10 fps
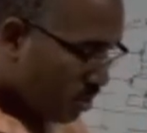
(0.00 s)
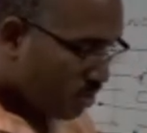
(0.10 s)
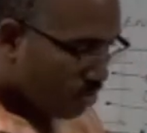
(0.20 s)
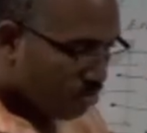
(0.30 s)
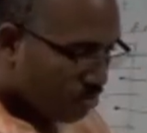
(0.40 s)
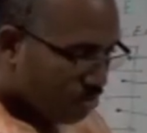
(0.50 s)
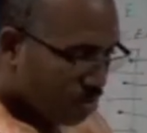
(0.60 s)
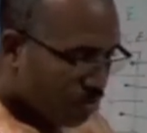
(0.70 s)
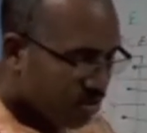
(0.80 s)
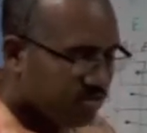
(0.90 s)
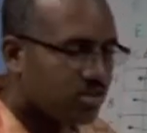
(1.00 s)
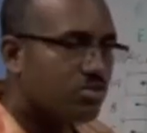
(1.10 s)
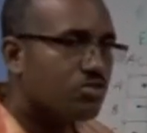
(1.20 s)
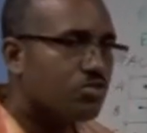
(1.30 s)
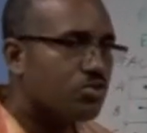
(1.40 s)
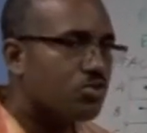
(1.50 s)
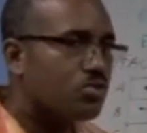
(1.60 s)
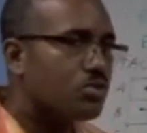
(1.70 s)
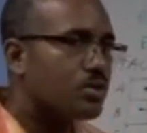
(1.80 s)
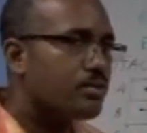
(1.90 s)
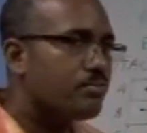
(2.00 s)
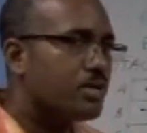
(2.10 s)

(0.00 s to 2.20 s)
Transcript: Now, question 2